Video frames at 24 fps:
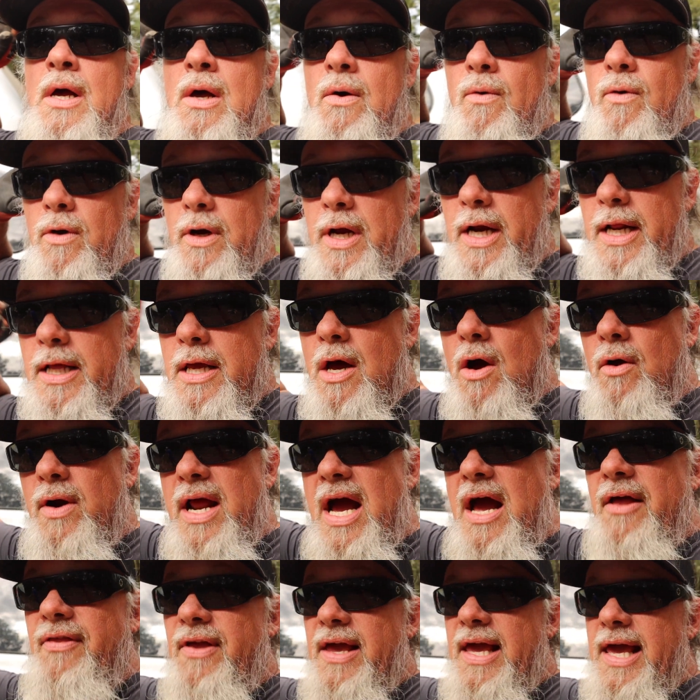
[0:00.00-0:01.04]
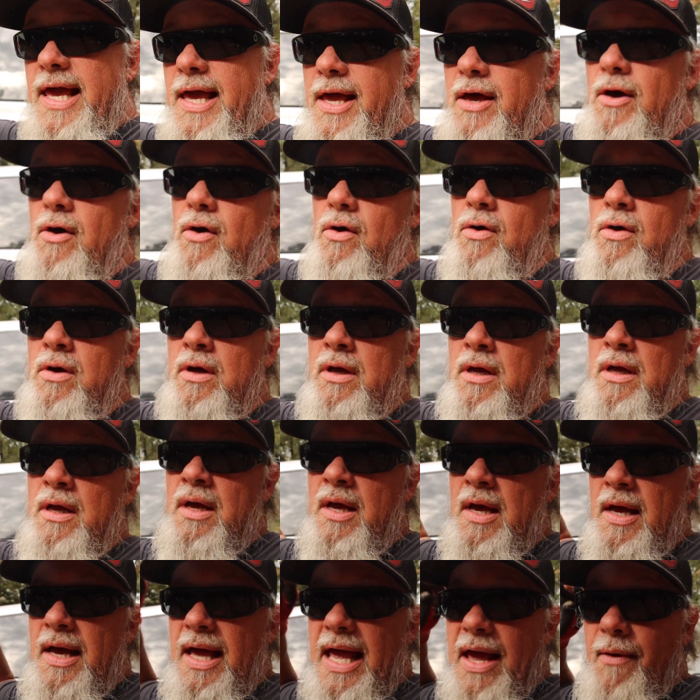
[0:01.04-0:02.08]
We're gonna go down the hill
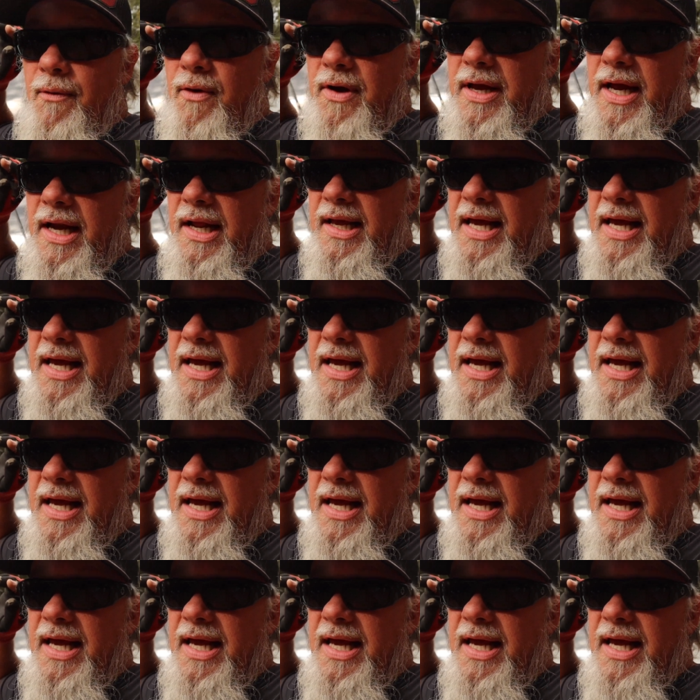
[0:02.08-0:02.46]
and we're gonna